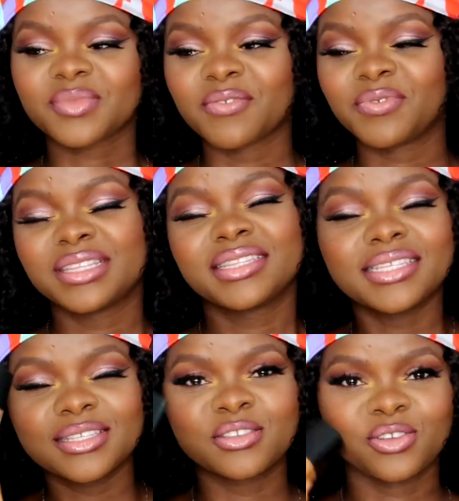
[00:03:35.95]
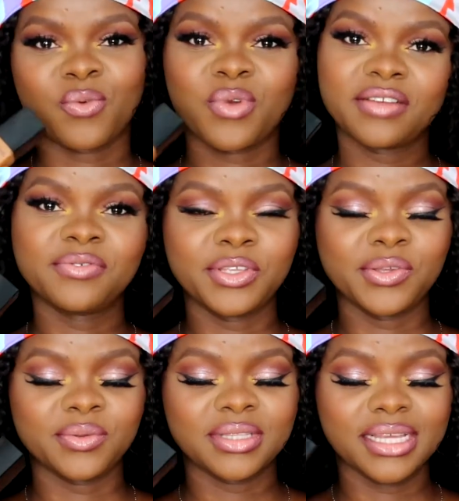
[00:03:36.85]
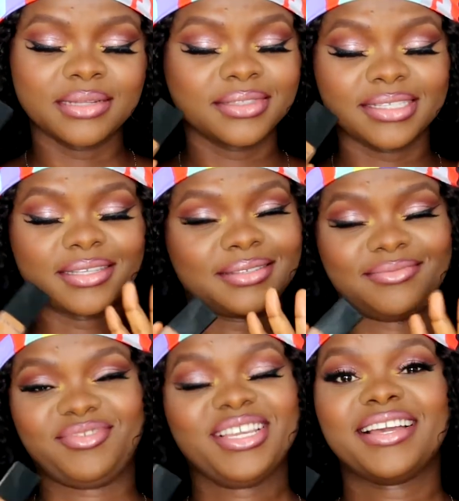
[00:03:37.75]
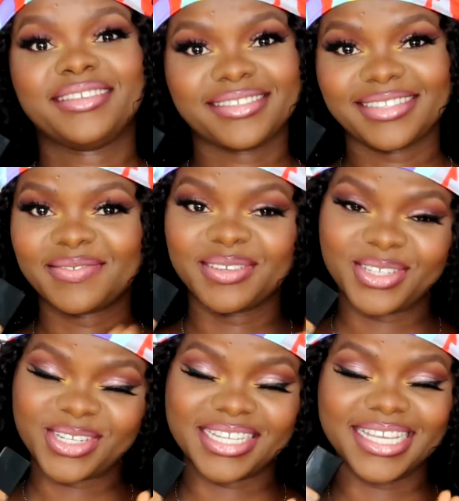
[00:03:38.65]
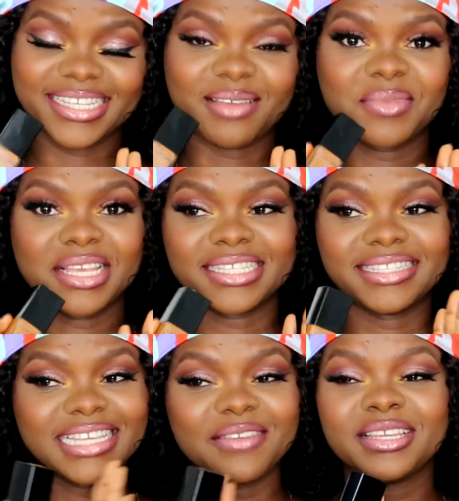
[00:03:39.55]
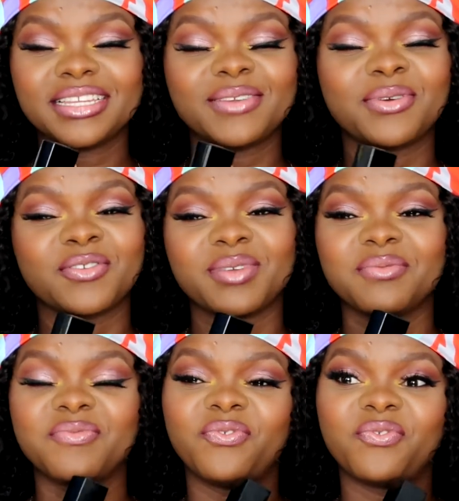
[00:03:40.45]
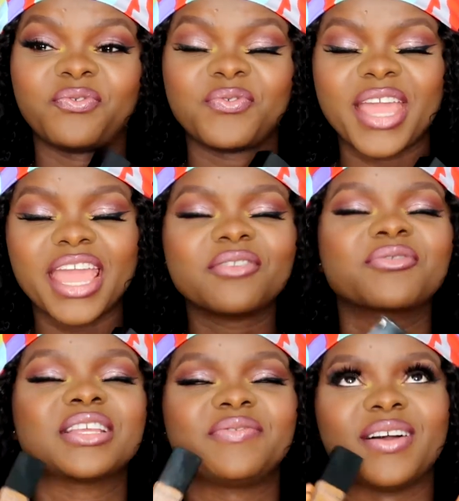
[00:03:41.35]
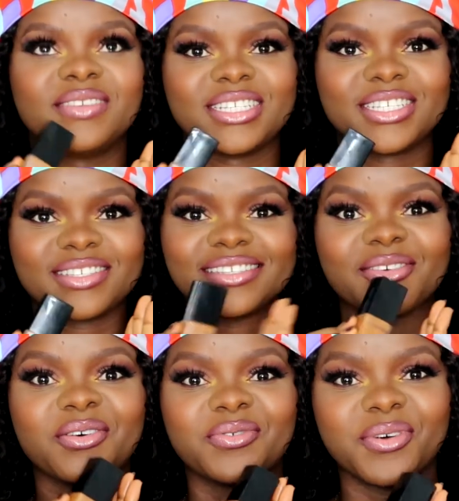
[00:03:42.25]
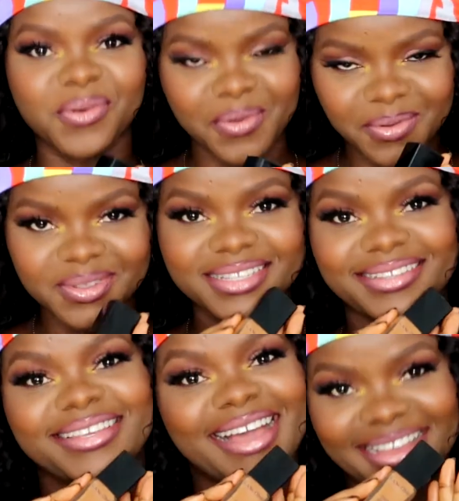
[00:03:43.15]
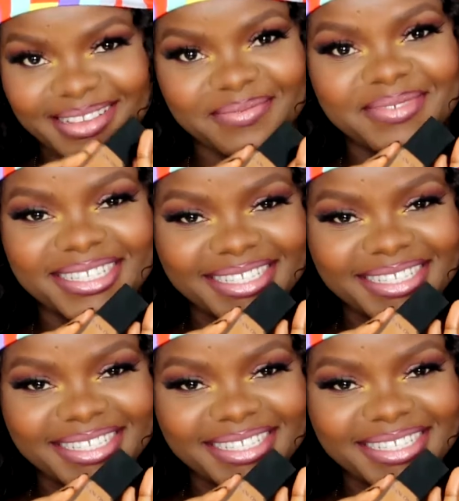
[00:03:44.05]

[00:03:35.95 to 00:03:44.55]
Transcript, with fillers: for this to not work for you. And guys, this foundation is amazing. Definitely one of my favorite foundations of all time.